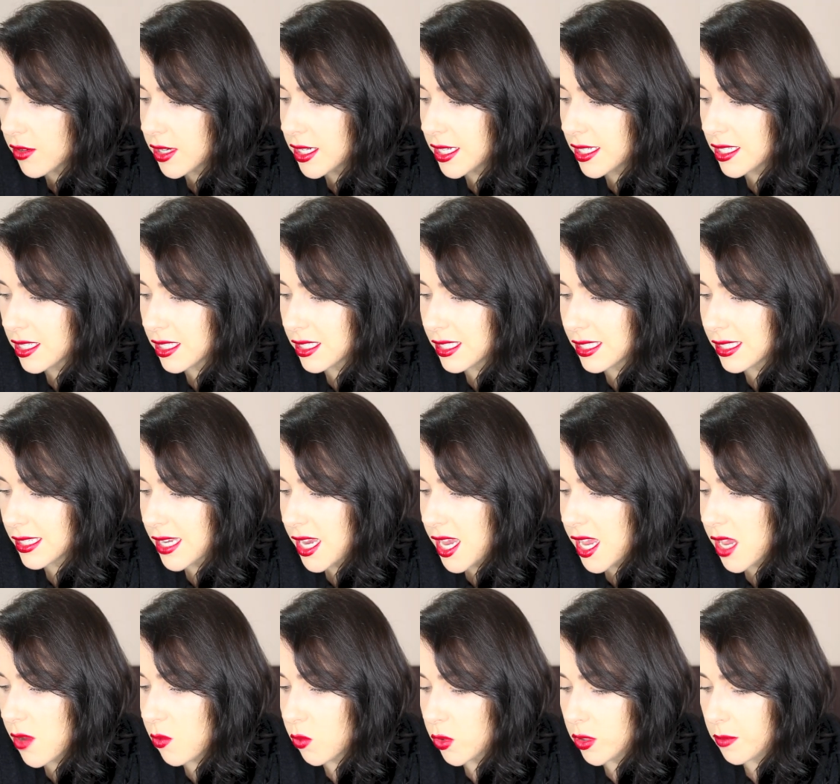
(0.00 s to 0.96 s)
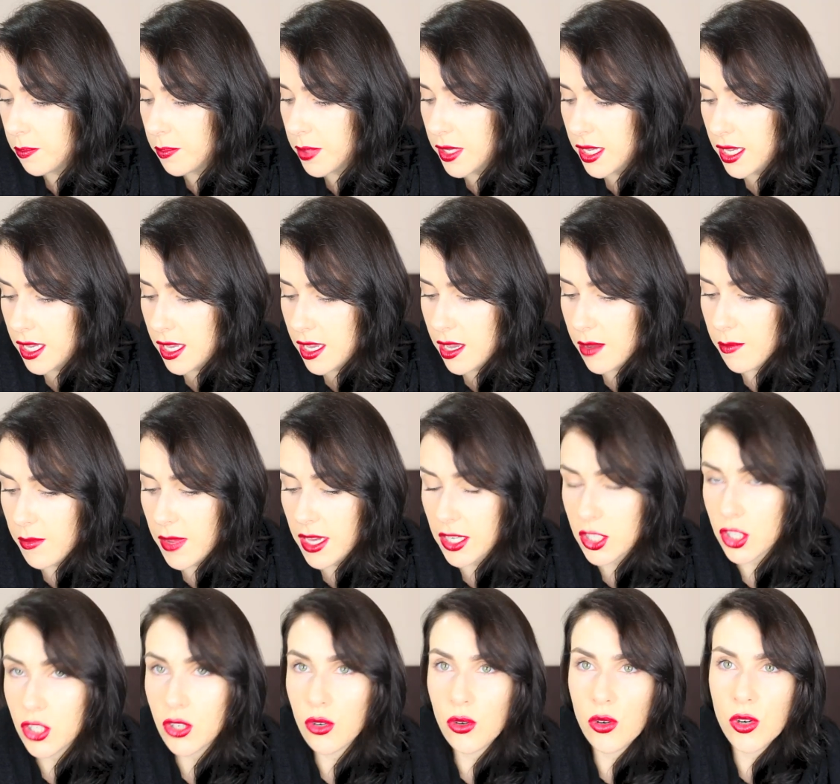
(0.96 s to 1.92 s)
really to say would be, make
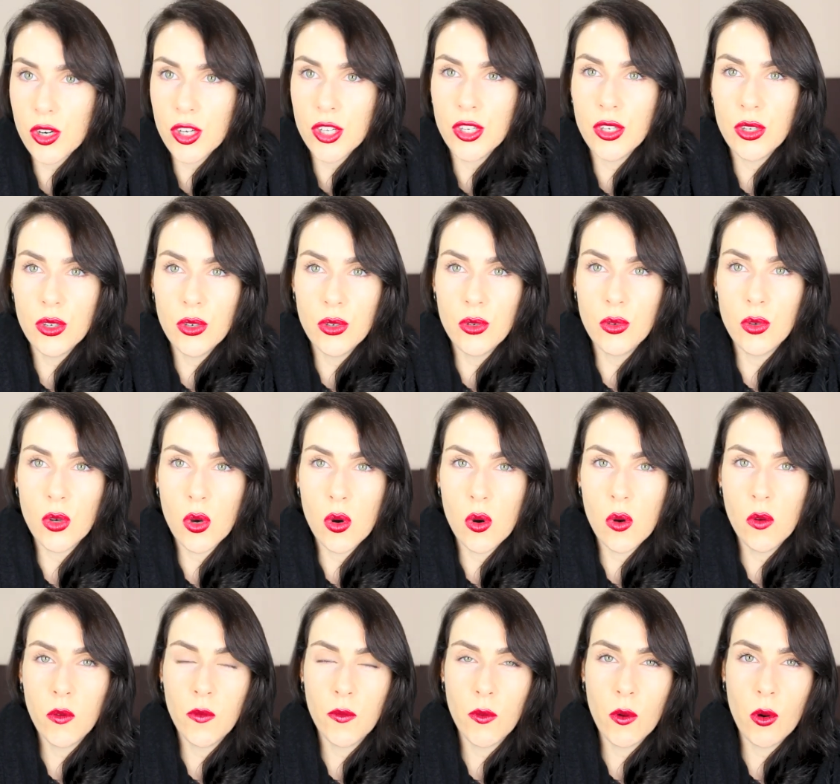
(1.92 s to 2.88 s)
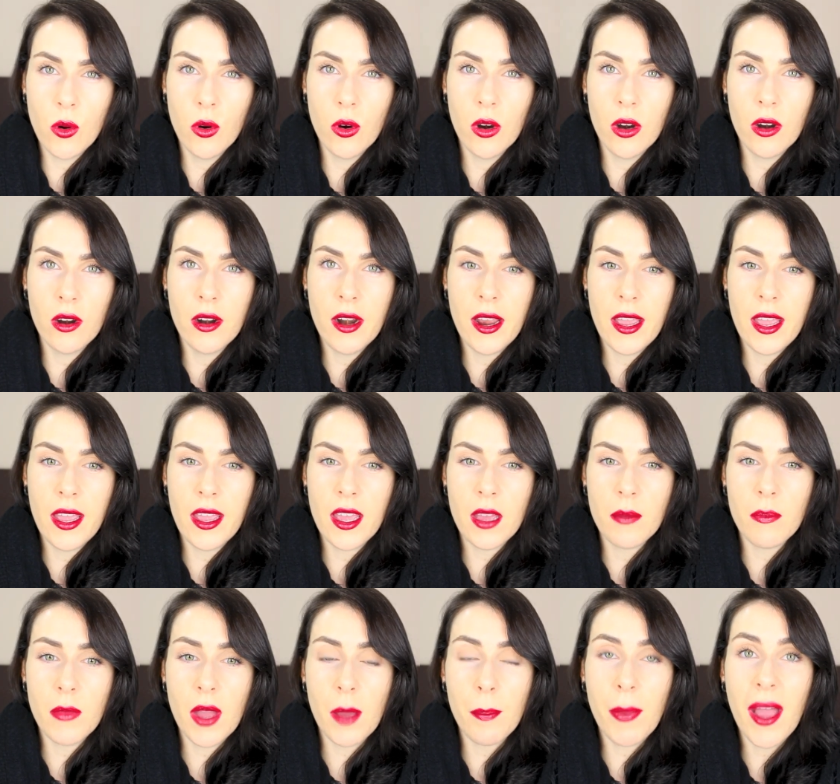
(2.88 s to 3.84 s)
sure you go for
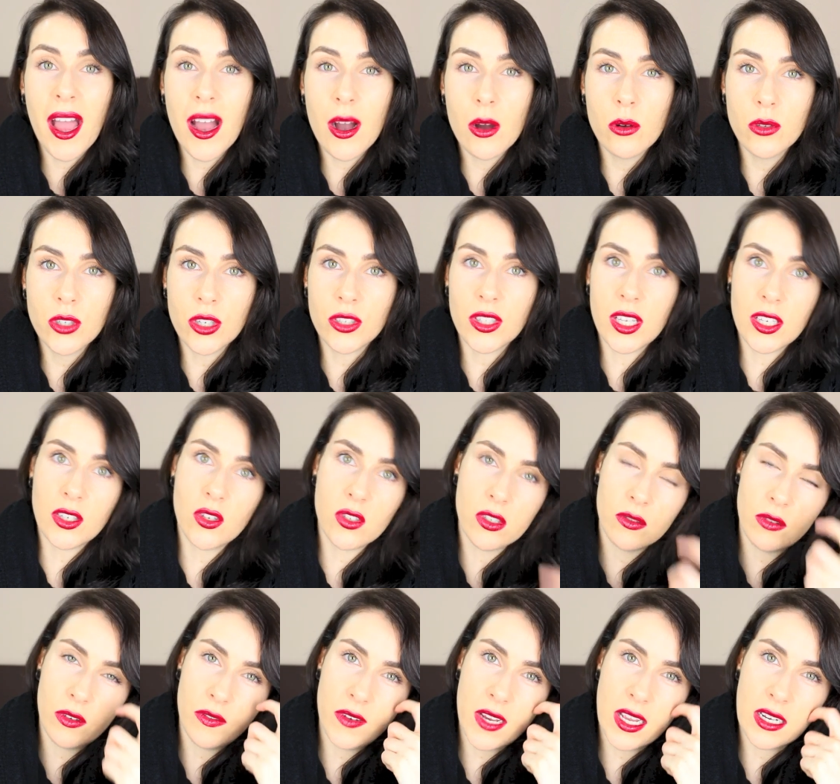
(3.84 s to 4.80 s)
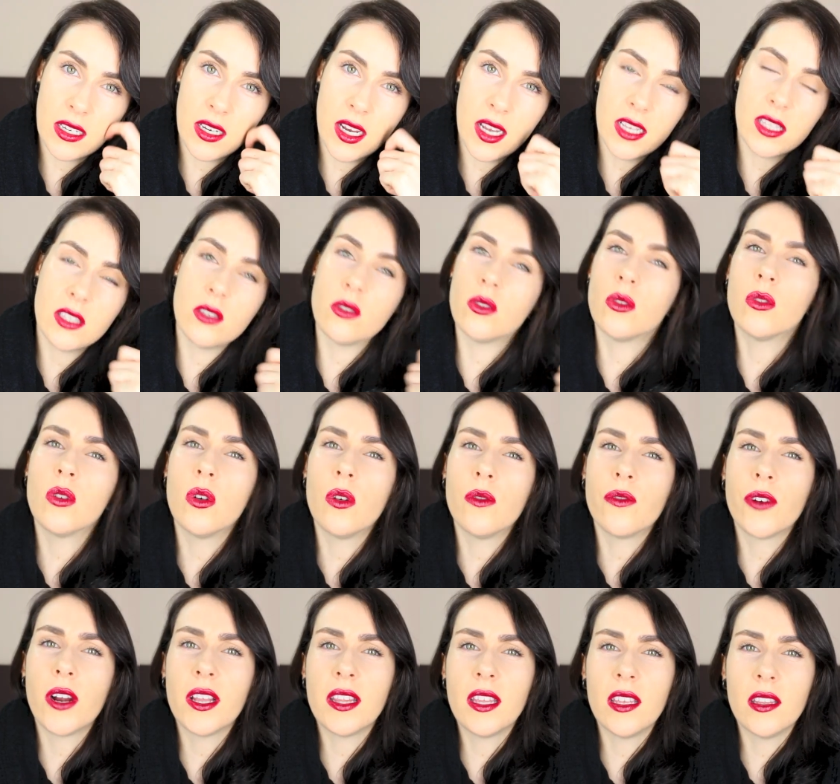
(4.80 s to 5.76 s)
a powder that doesn't reflect light. So don't go
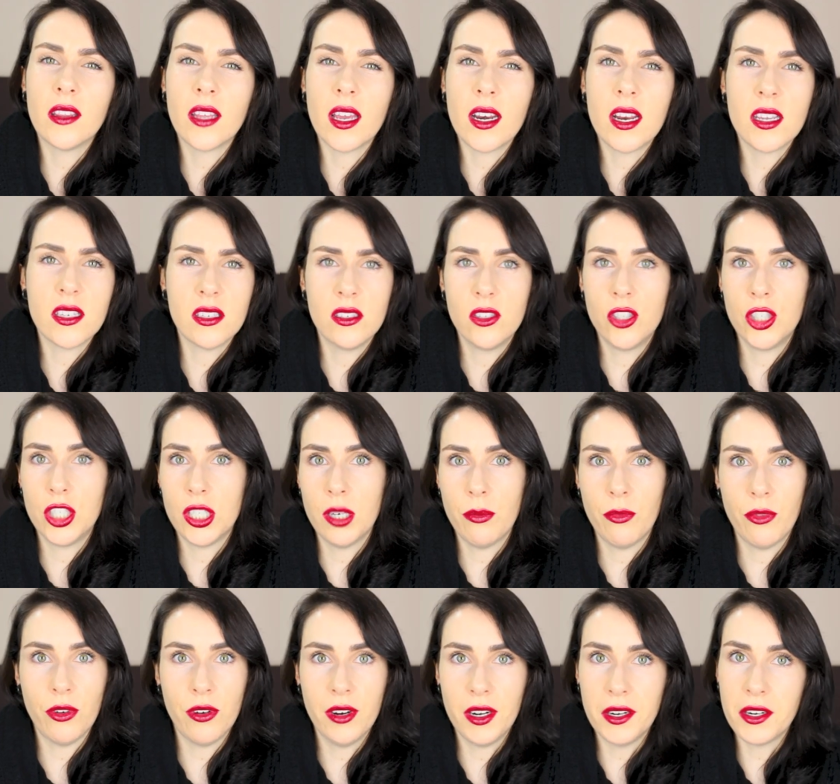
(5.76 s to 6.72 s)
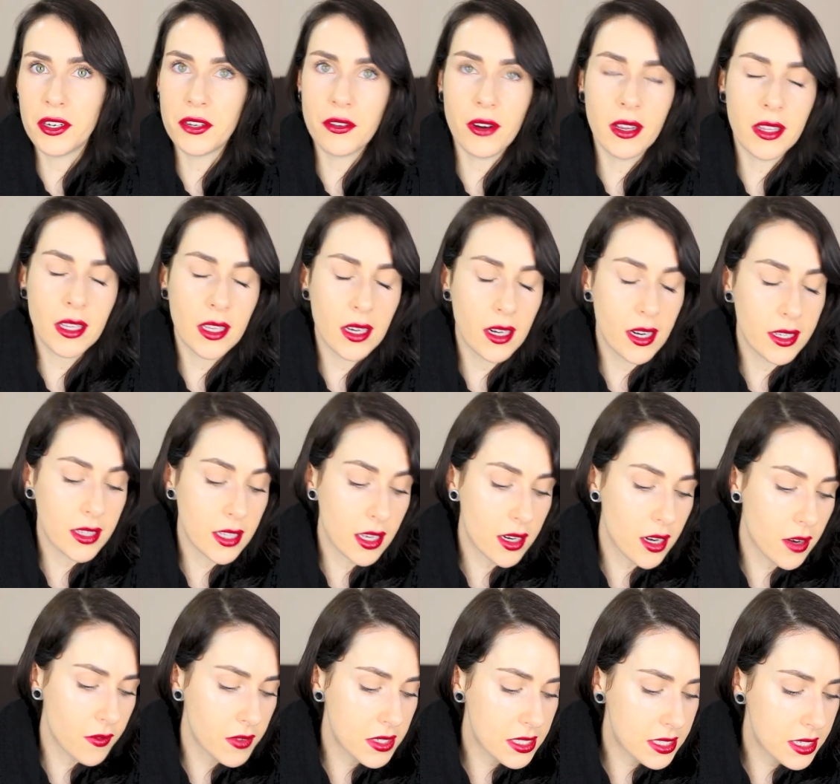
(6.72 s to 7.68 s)
for anything that has shimmer in it or anything like that,
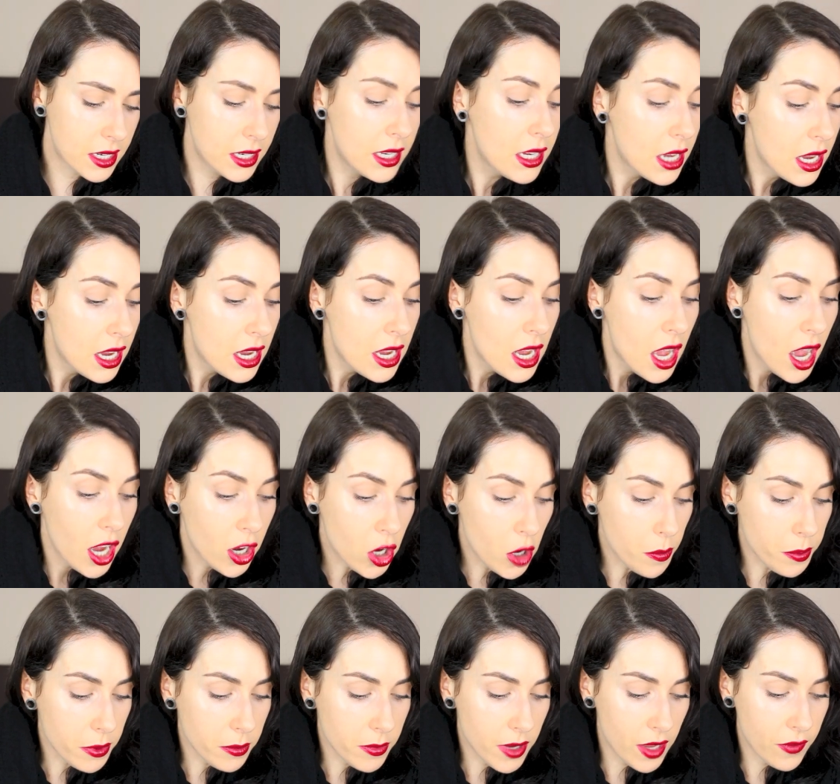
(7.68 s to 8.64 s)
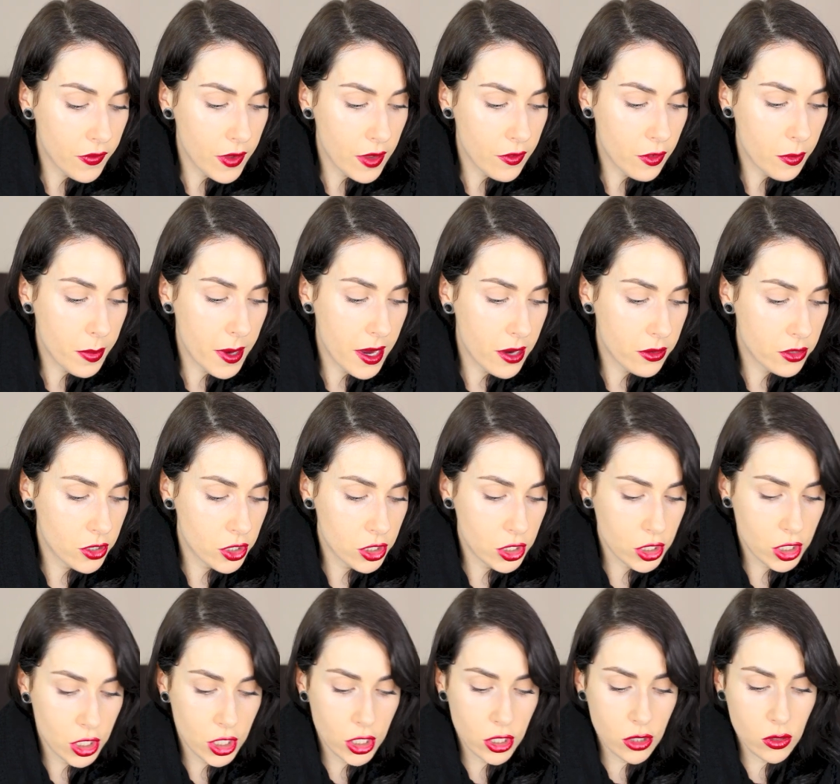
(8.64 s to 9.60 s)
obviously. A couple of my favourite
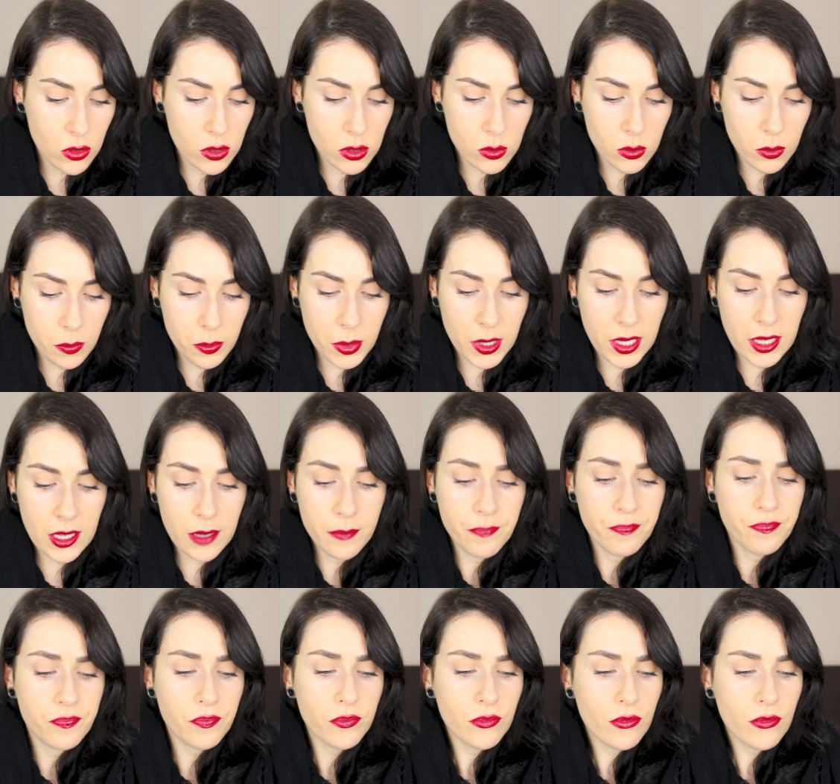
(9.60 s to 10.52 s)
powders to use would be